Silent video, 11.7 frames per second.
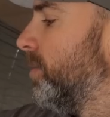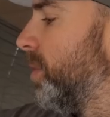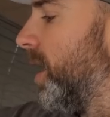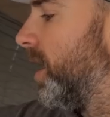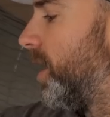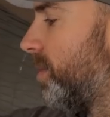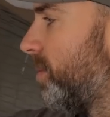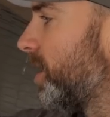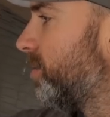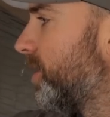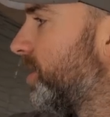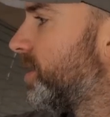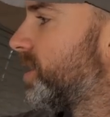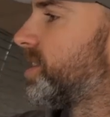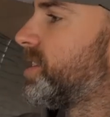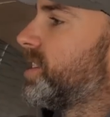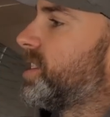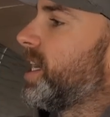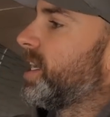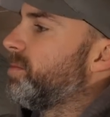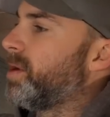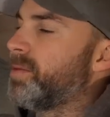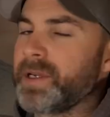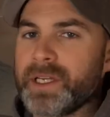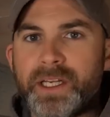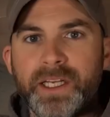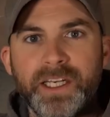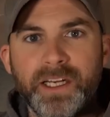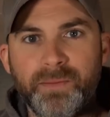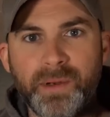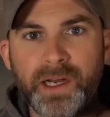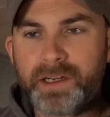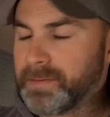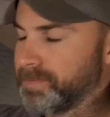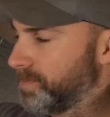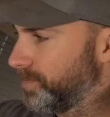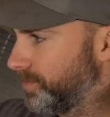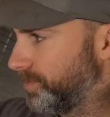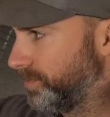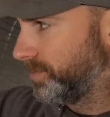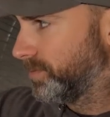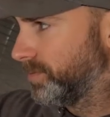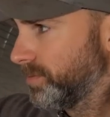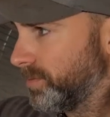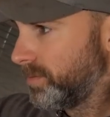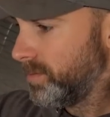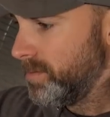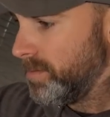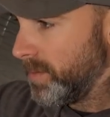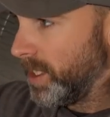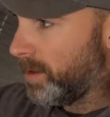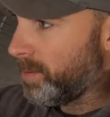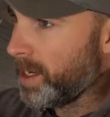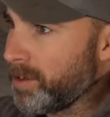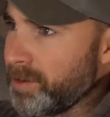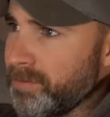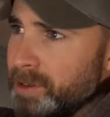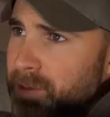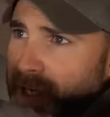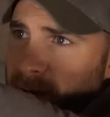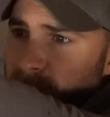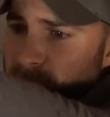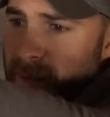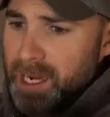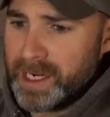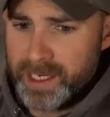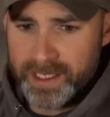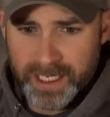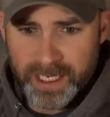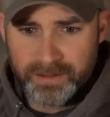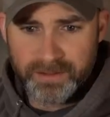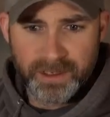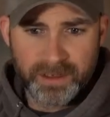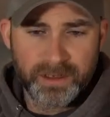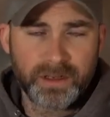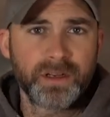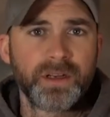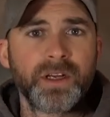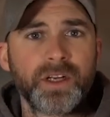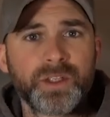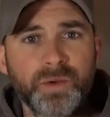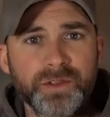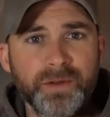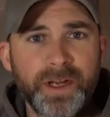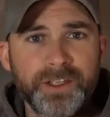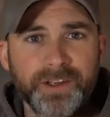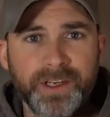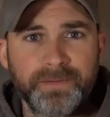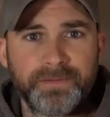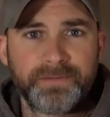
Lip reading: But at the moment, this is exactly where we're going to need our plug. I'm now going to route the cable back down towards the battery.